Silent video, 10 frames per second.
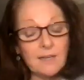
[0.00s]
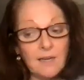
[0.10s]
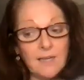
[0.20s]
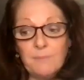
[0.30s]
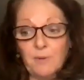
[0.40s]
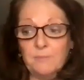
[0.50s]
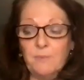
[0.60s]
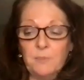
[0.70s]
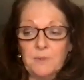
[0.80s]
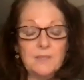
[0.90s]
had a light bulb
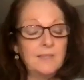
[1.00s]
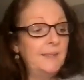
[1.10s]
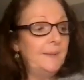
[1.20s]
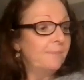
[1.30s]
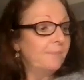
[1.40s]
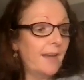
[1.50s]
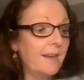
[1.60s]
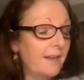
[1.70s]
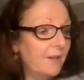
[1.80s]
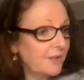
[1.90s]
moment,
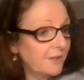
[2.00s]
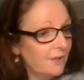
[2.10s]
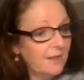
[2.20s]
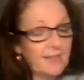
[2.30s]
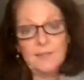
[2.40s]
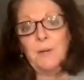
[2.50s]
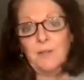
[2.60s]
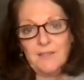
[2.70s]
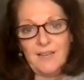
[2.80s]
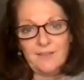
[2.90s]
and I looked at all the
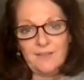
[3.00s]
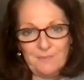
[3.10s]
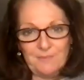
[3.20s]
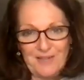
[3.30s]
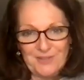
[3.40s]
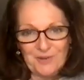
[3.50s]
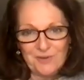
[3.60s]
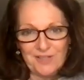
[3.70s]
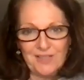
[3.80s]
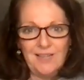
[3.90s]
experience I had from
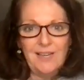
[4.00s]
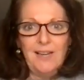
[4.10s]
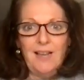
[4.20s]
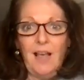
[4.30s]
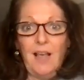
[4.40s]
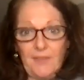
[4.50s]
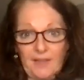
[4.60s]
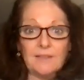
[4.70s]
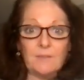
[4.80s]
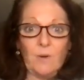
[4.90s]
HR, and
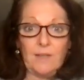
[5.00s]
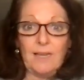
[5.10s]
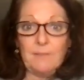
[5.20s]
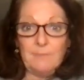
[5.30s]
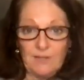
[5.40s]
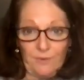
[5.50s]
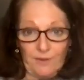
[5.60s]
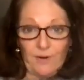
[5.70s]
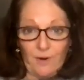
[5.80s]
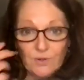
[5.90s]
that's what led me to
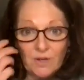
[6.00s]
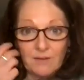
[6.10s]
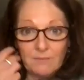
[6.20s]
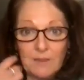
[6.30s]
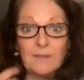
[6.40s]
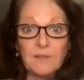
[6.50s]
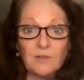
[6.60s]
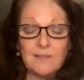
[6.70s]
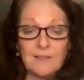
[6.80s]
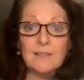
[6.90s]
career coaching, because it
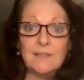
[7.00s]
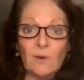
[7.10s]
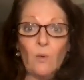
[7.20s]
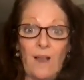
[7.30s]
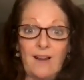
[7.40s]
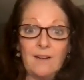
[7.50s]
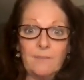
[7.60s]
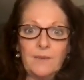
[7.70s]
just sits down,